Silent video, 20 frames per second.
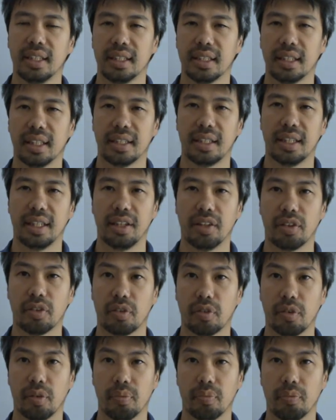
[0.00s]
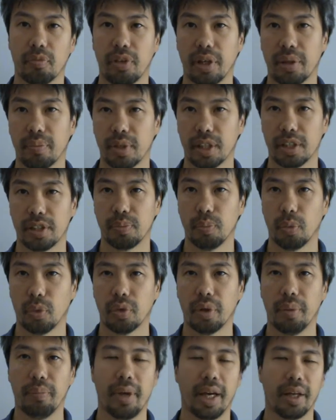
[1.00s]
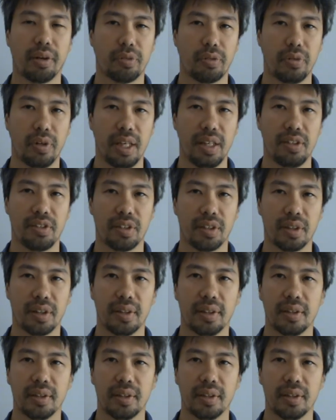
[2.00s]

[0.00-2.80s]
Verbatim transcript: that he is very much more a man of reason